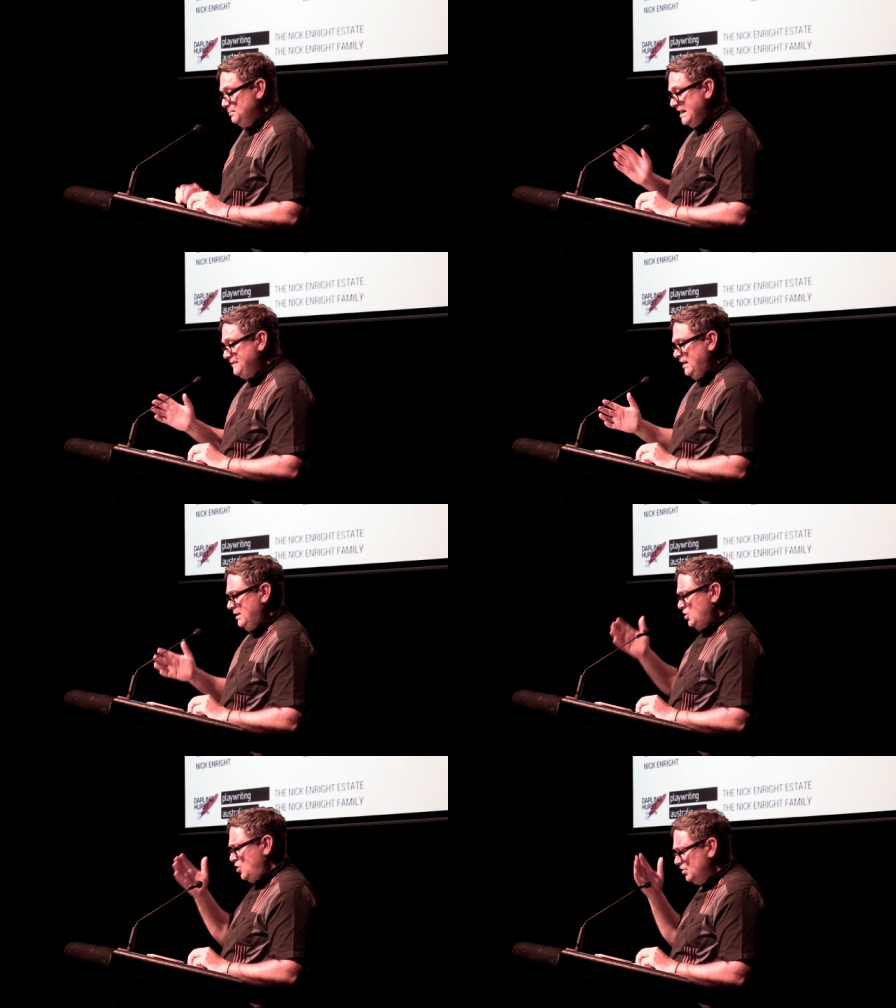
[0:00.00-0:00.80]

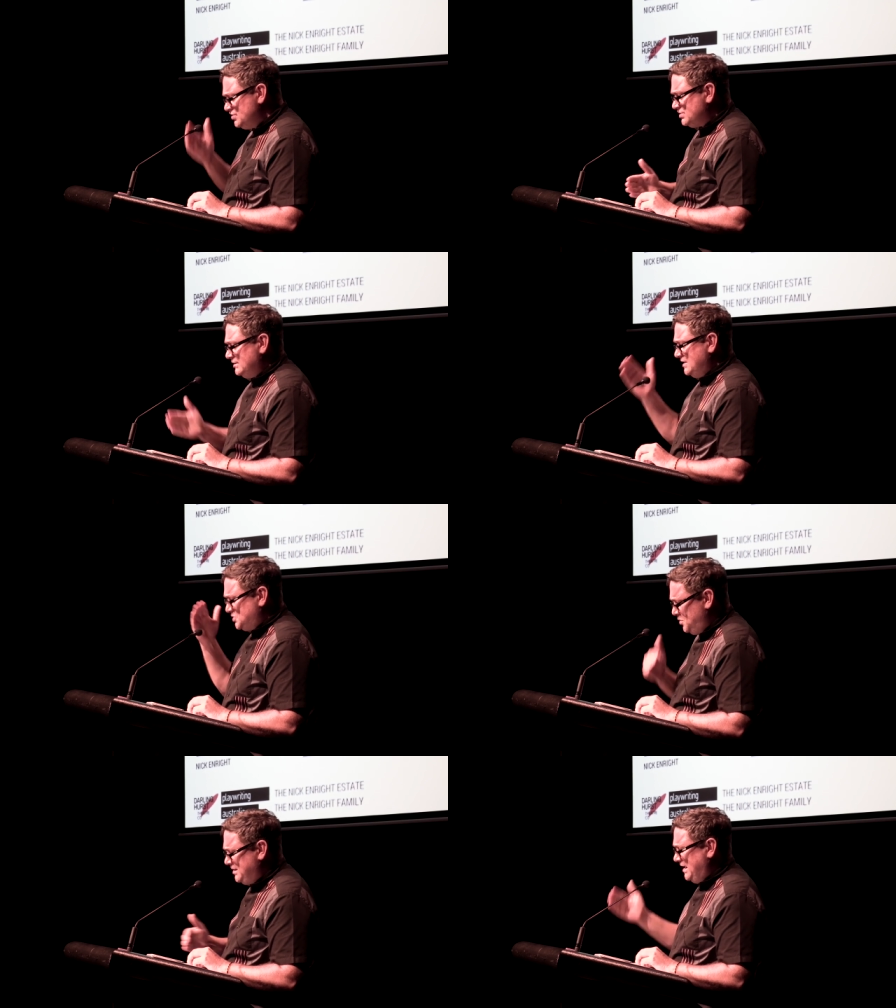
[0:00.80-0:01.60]
Blackfella constantly
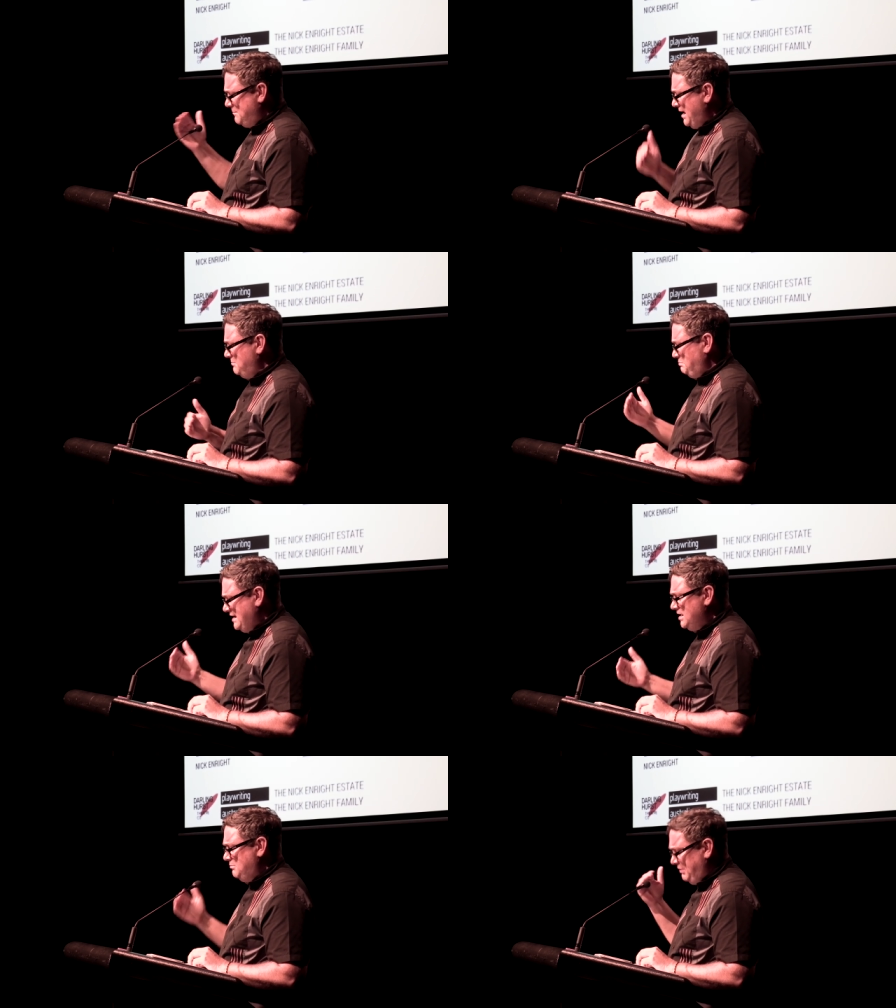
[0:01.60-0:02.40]
talking about
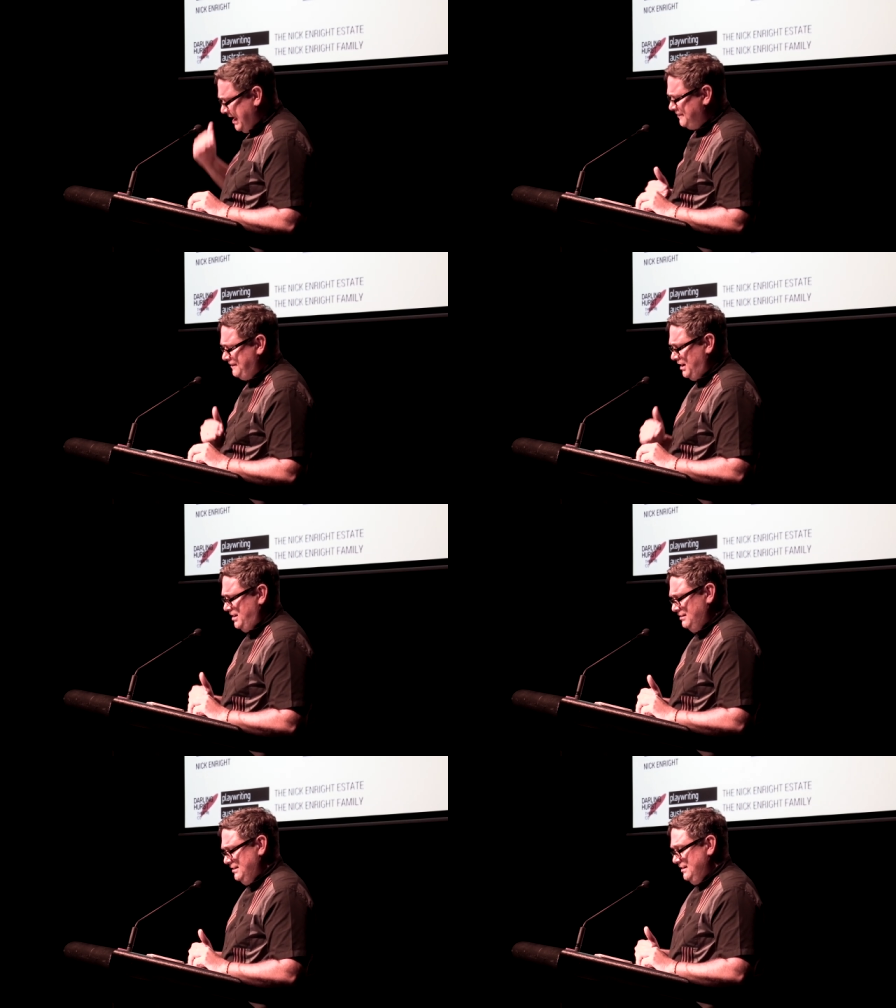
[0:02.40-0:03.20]
being a
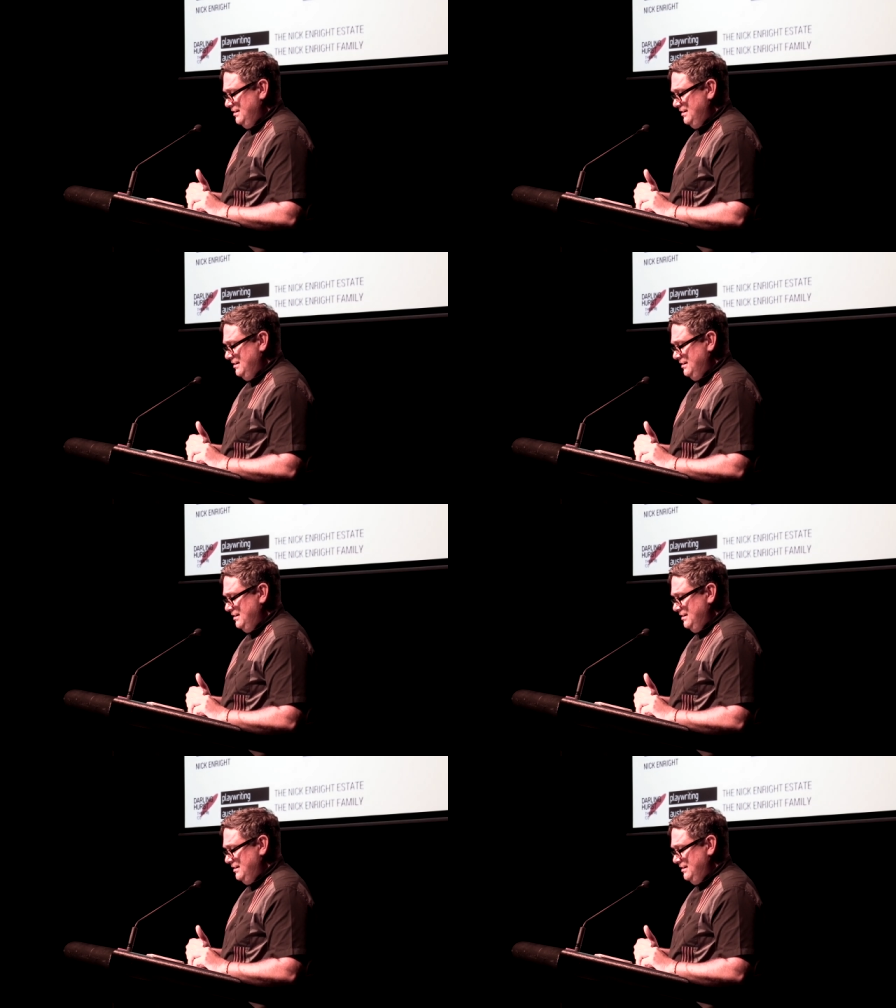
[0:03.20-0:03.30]
blackfella.